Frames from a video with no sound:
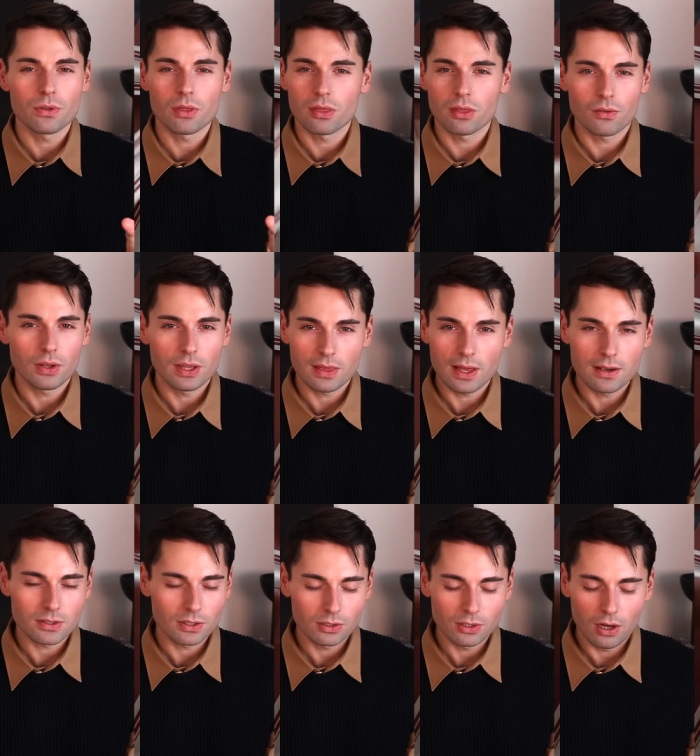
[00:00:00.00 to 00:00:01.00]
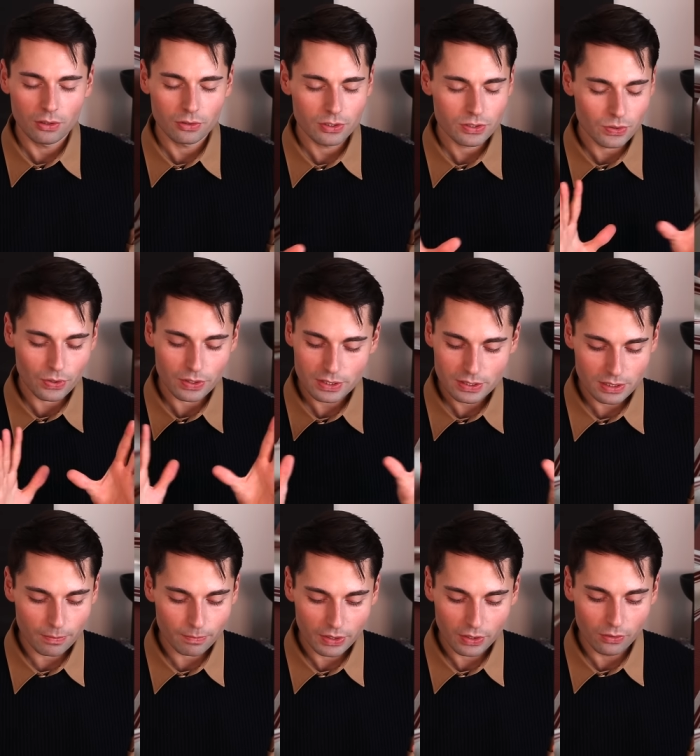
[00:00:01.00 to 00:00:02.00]
$3,000 or
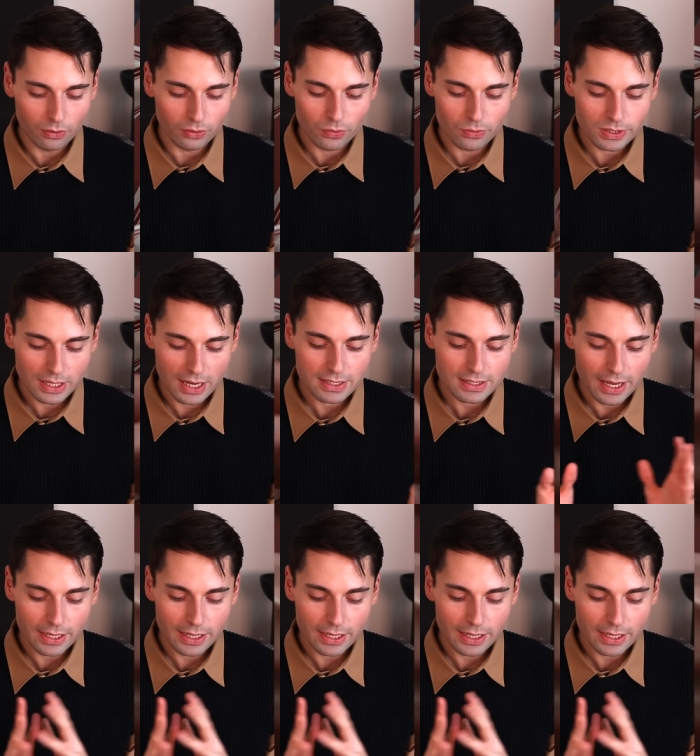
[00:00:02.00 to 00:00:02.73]
something along those lines.